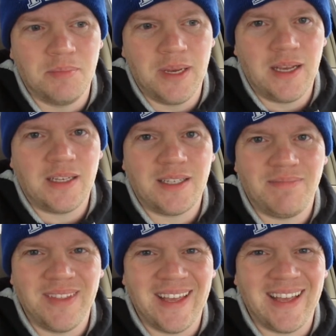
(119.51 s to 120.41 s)
But
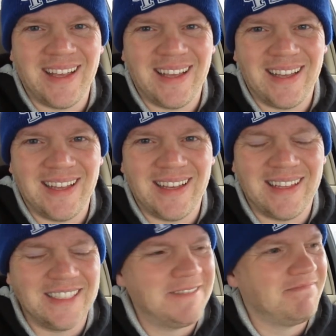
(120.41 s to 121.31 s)

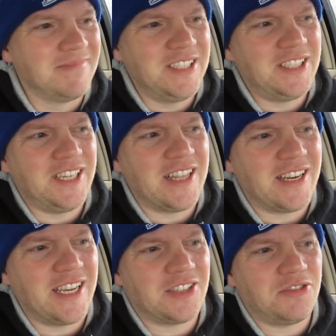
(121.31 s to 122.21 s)
this is
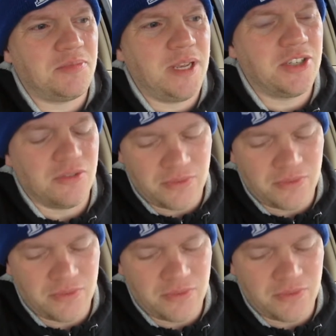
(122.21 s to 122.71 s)
nothing extra special,